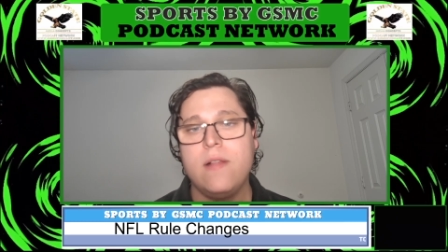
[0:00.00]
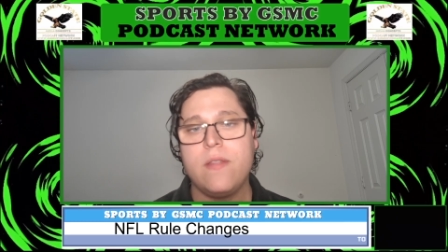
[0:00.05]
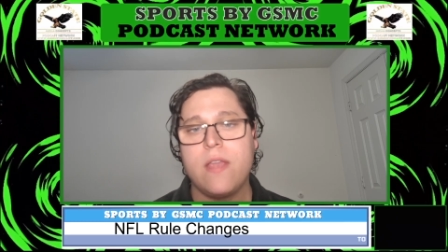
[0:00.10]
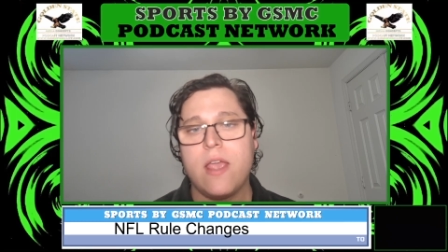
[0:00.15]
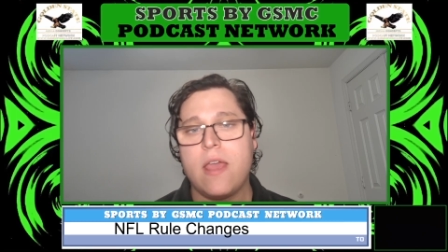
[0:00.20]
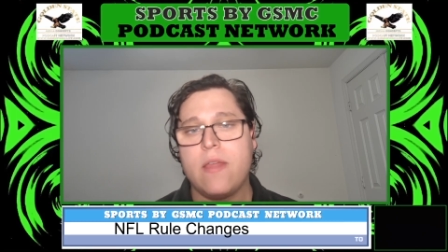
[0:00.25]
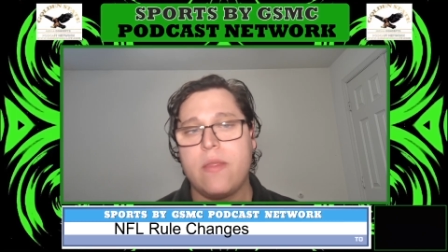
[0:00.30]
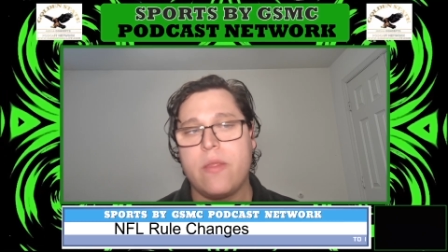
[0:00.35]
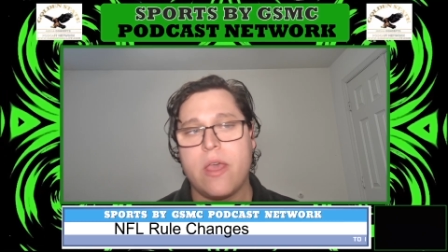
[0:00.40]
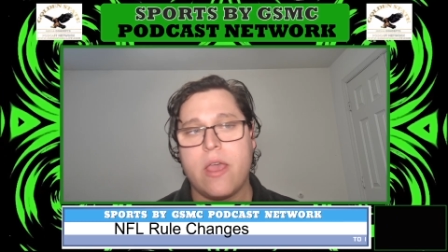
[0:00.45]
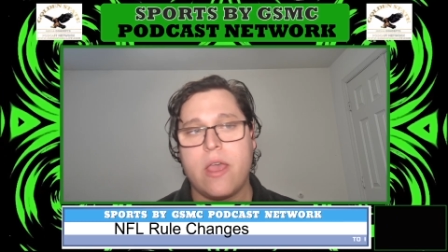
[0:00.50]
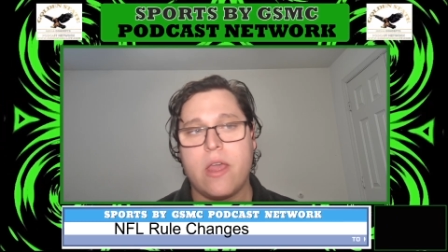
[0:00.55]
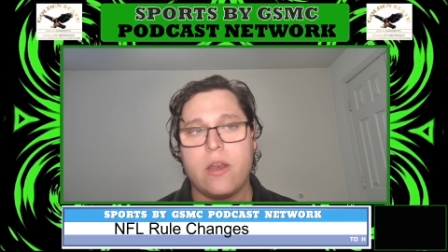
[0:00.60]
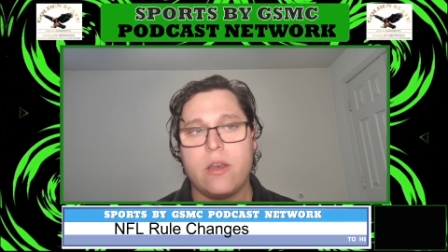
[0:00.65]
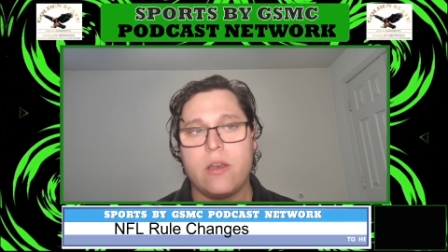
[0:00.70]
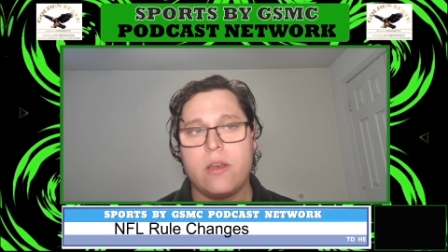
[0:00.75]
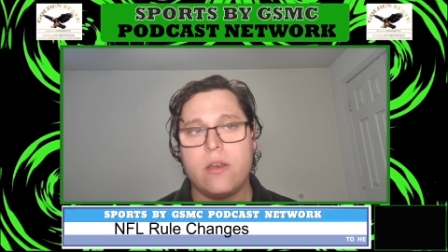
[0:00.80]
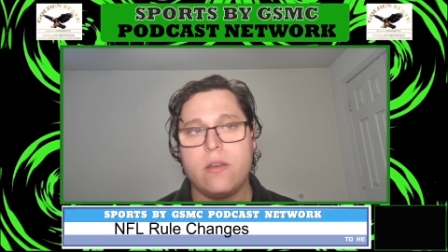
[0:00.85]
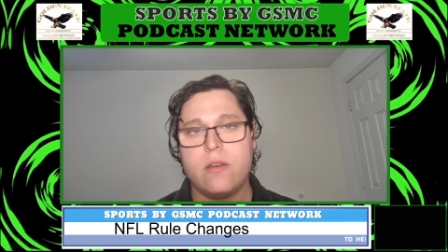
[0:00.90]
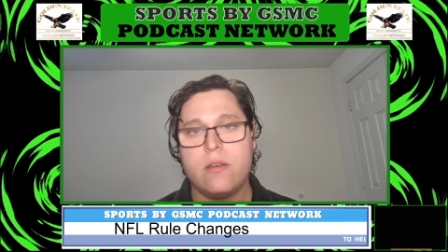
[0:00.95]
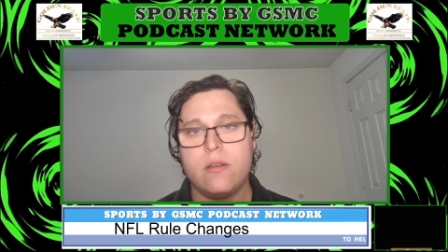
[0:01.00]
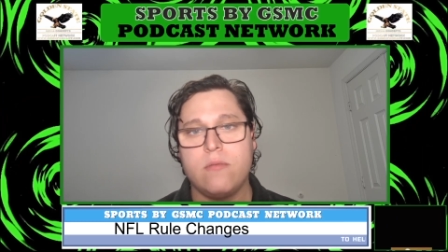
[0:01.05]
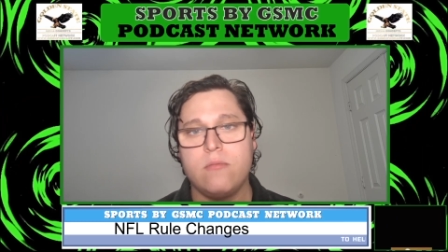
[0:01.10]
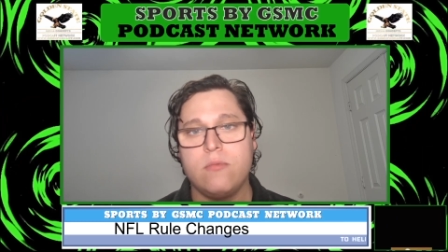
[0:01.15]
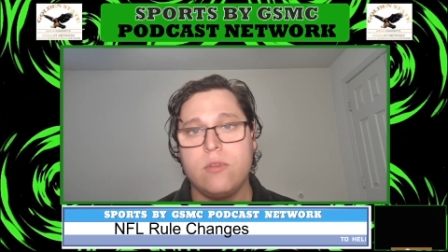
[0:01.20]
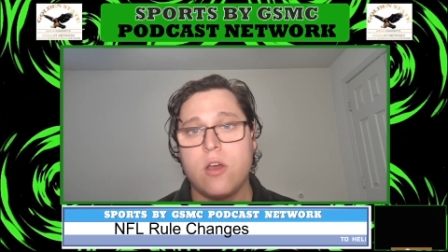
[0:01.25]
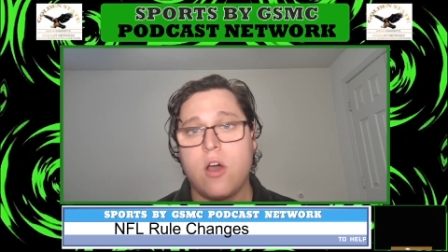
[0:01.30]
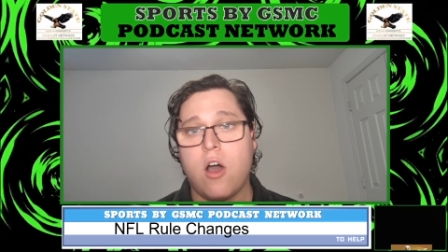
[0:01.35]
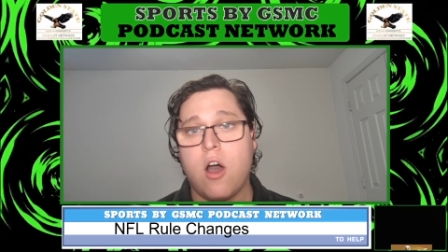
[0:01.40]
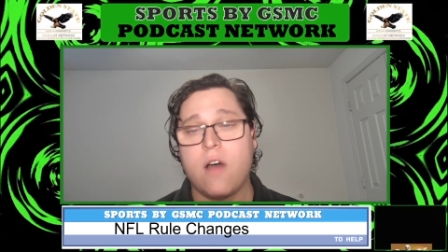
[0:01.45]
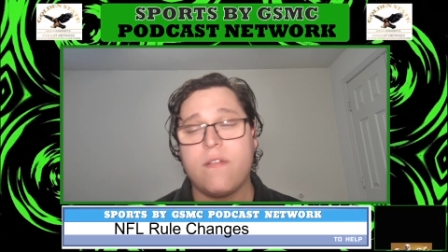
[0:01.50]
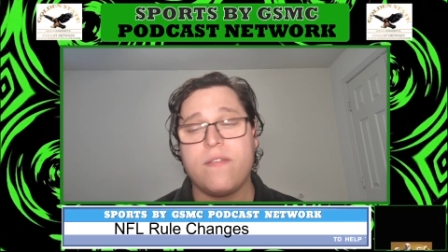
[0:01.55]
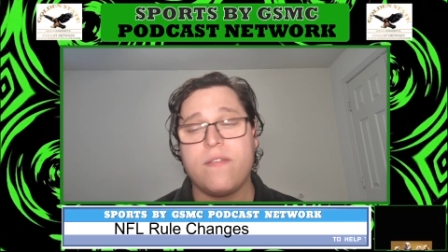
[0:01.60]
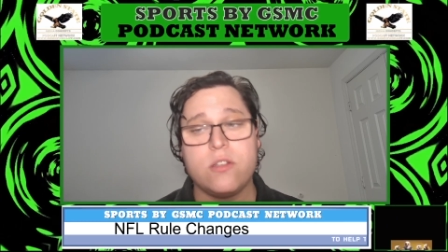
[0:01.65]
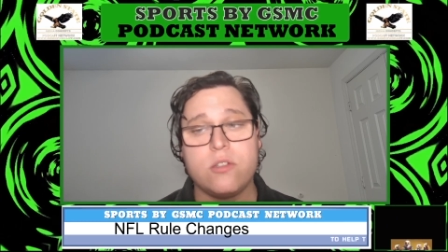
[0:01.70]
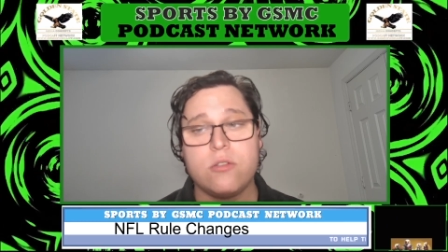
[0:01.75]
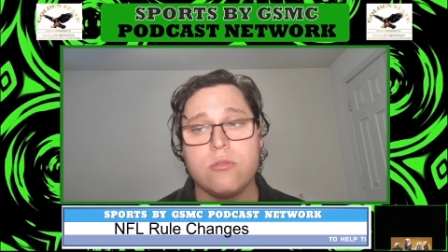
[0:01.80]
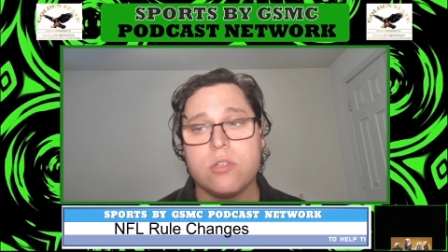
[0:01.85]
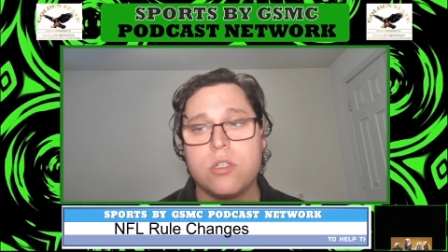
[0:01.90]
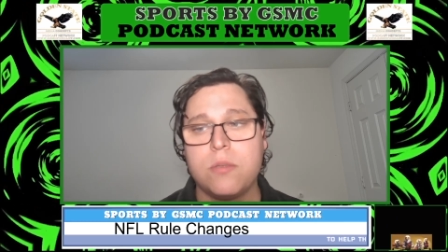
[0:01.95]
and then the
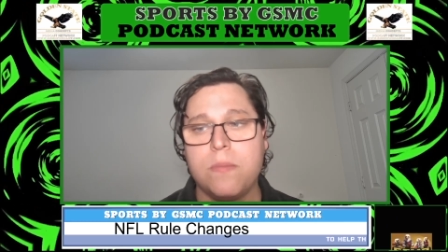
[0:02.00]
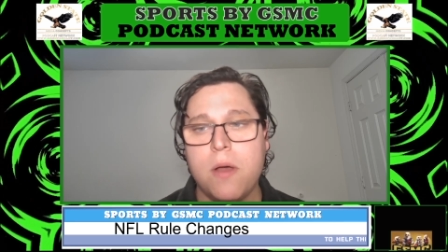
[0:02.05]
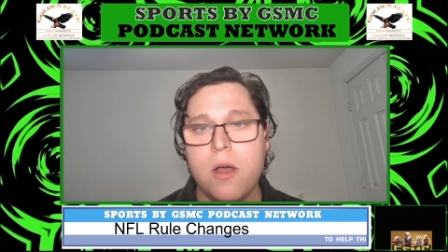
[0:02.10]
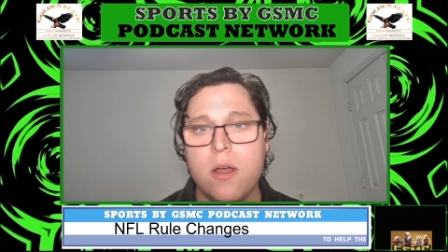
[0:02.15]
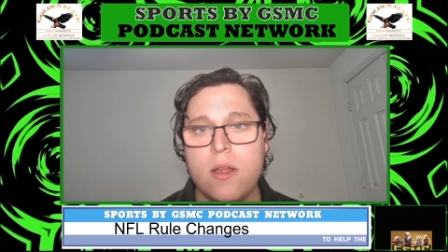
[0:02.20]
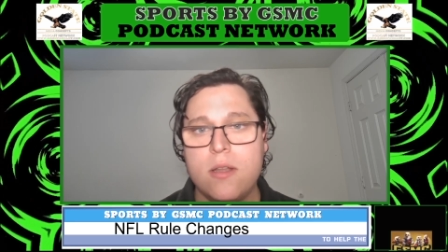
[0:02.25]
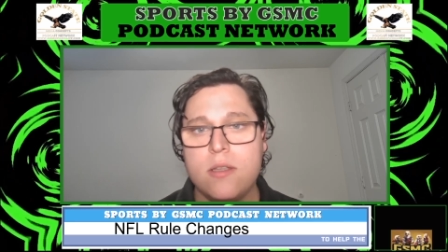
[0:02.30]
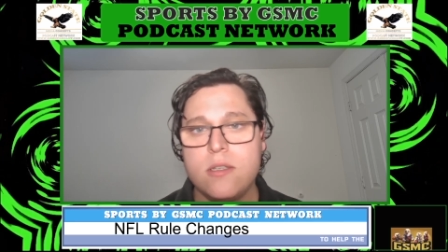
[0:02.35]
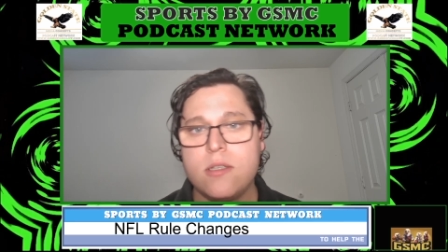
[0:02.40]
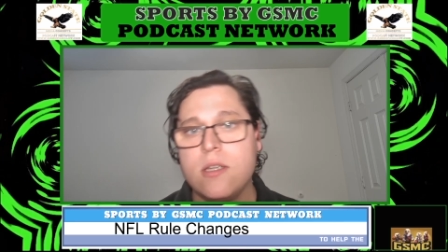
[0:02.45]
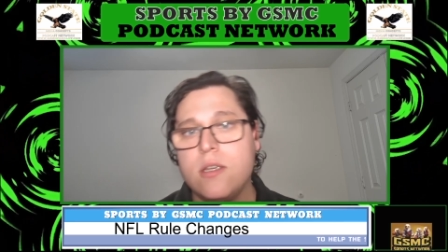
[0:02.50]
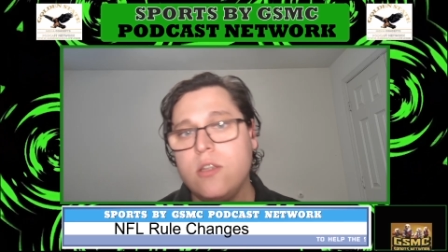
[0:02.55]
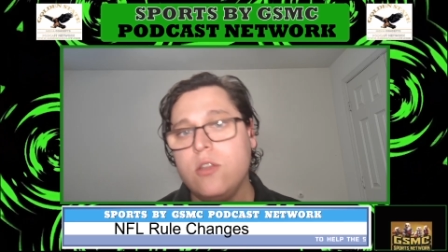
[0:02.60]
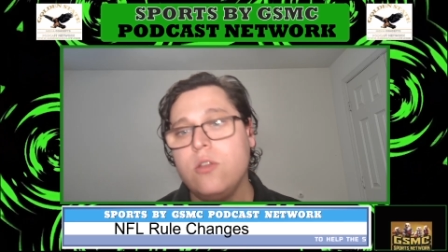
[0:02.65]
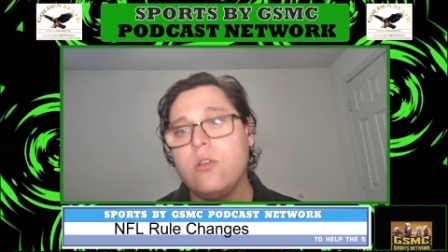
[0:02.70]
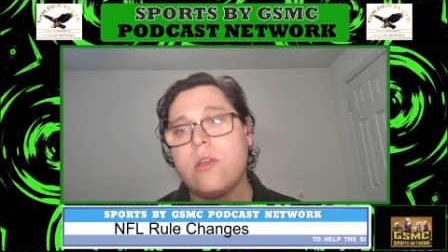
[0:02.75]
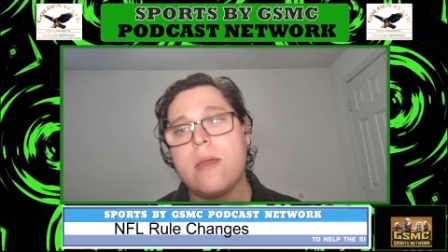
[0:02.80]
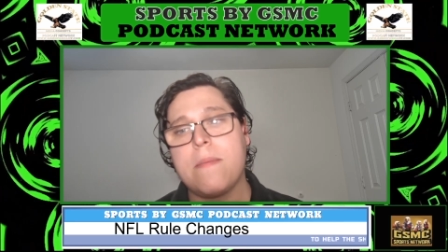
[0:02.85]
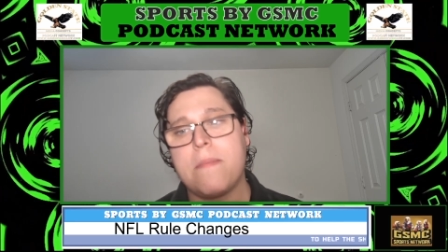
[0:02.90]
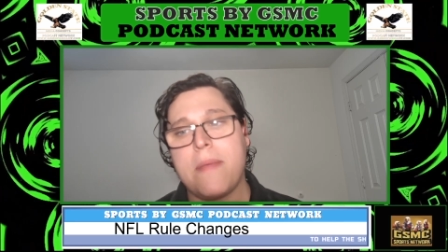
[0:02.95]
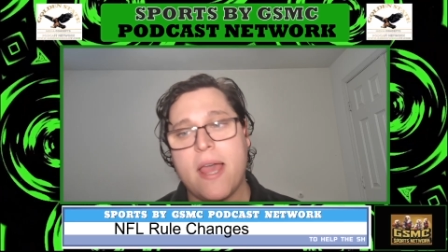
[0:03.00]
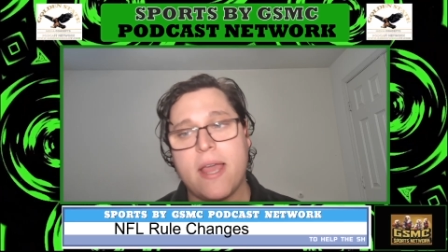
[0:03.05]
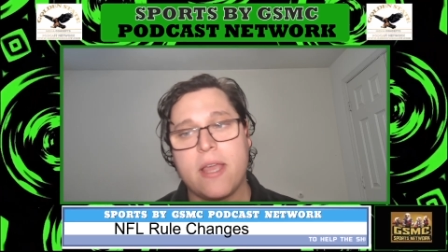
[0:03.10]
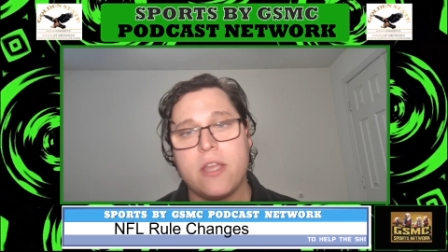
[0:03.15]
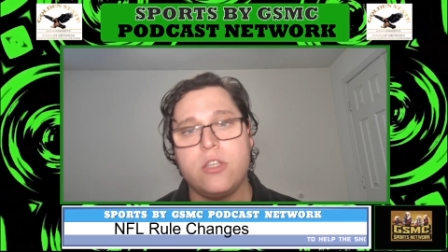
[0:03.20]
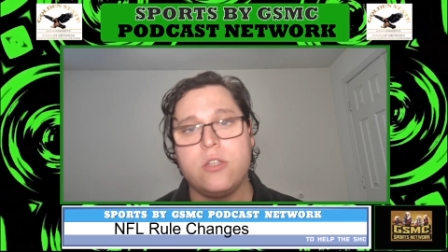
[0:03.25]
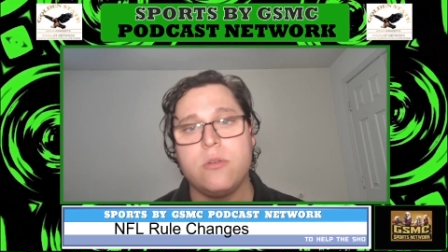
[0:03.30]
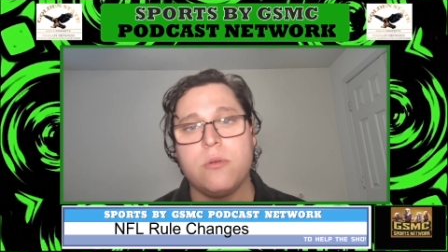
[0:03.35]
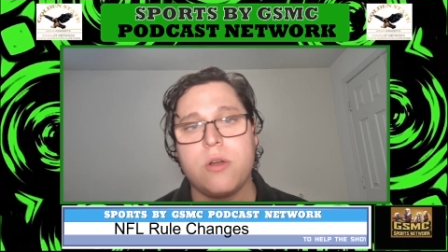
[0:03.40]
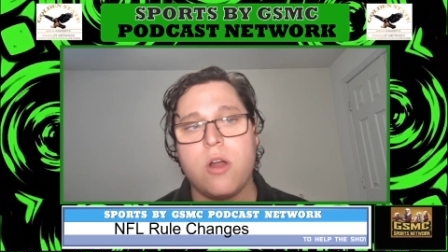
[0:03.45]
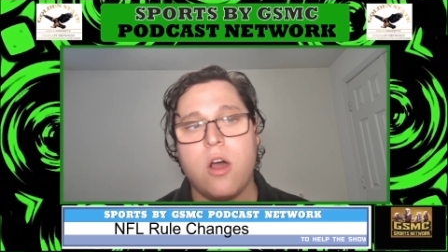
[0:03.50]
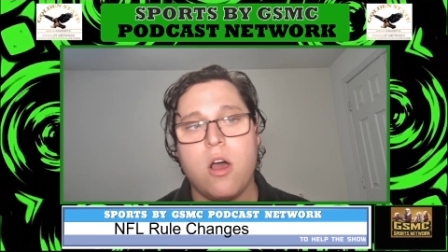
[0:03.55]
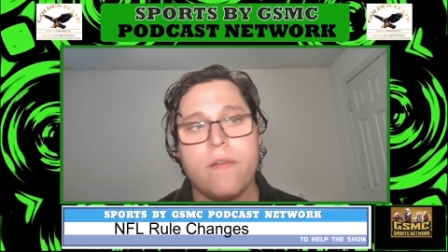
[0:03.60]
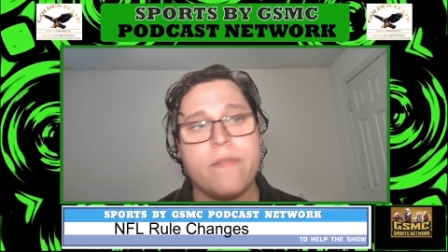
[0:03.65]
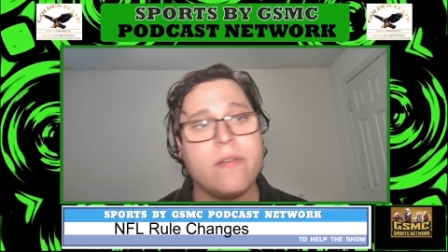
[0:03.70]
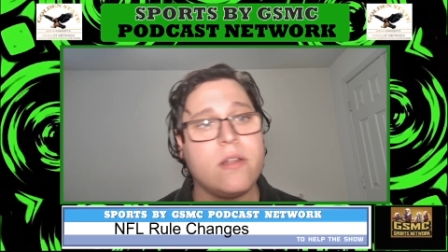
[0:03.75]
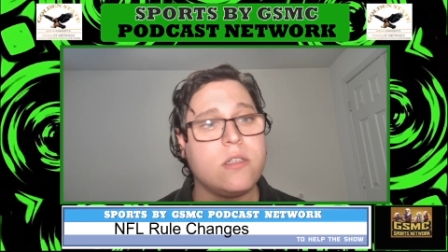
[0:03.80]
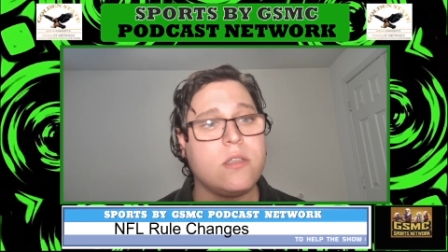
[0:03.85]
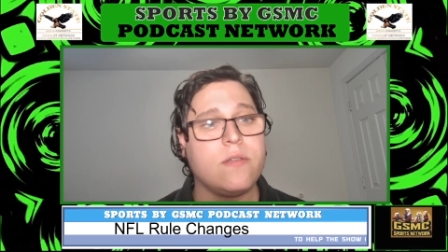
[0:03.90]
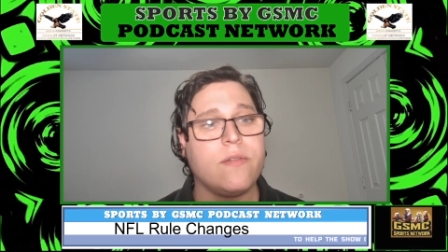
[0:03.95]
offense responds, you get back into an
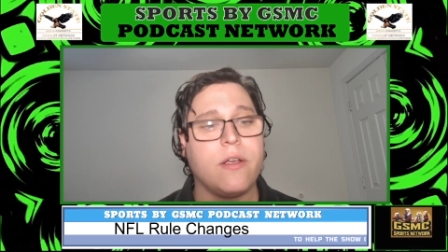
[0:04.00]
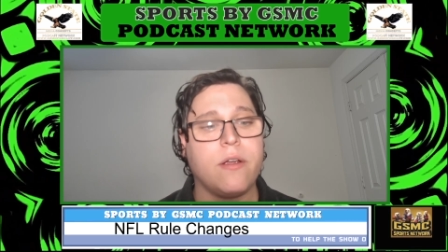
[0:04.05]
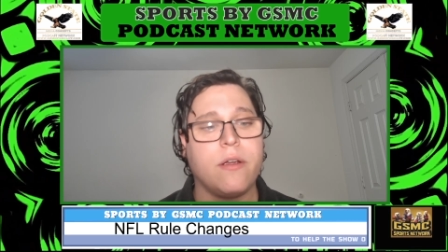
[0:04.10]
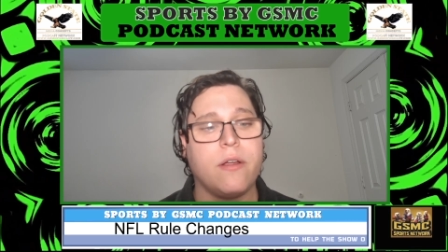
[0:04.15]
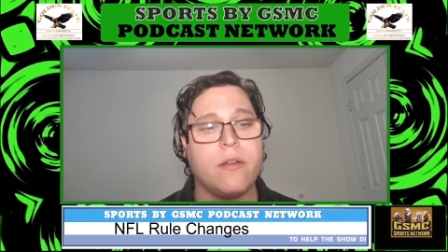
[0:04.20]
offensive era.